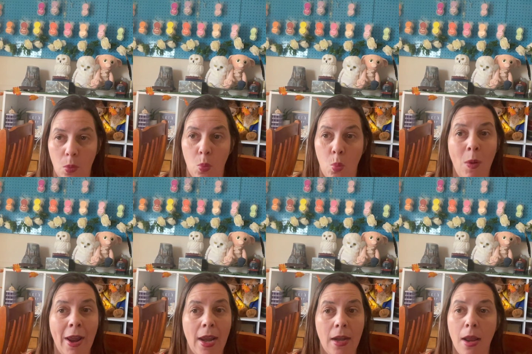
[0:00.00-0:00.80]

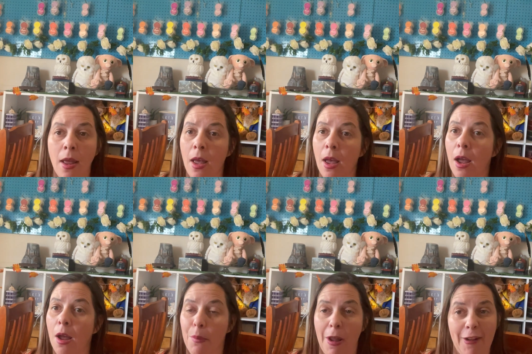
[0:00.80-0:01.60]
when
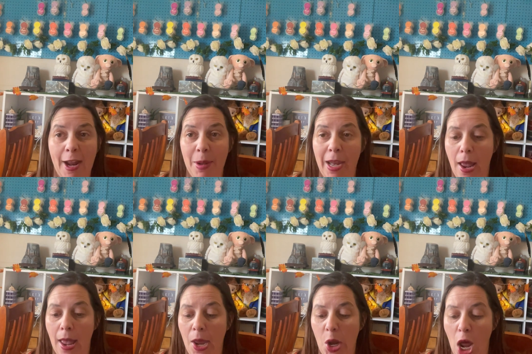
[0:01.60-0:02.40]
my family
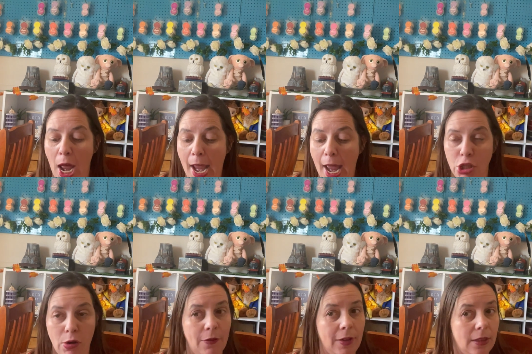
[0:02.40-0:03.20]
and I are
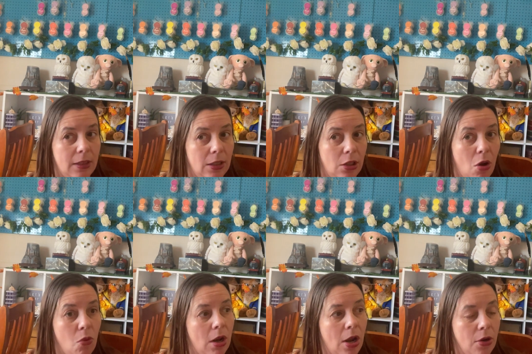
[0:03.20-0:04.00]
travelling to the Gold
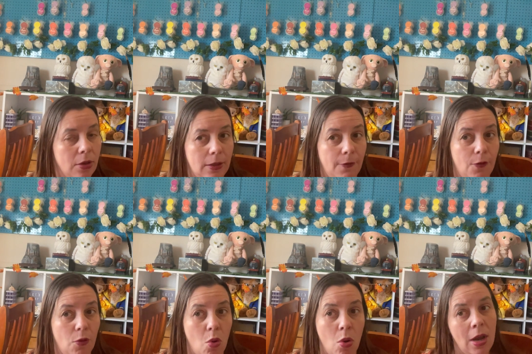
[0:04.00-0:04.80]
Coast
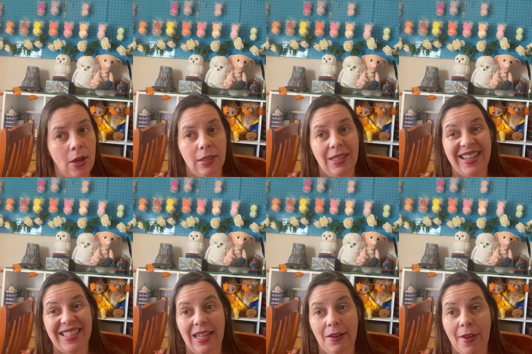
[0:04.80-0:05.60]
for
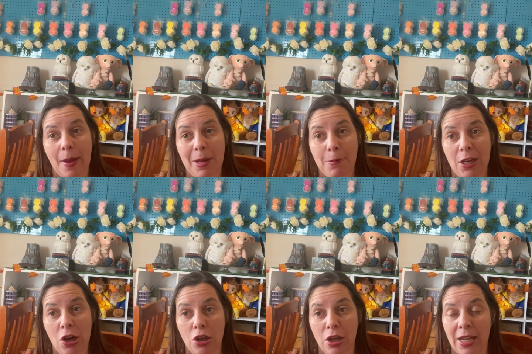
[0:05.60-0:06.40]
Scentsy family
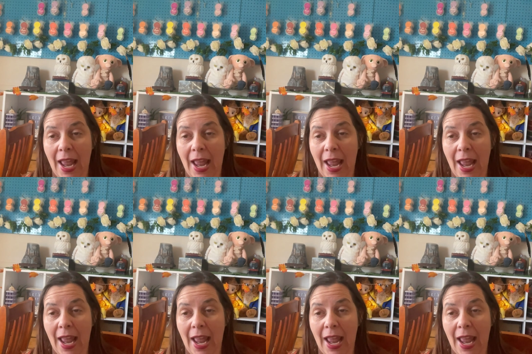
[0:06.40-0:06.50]
reunion,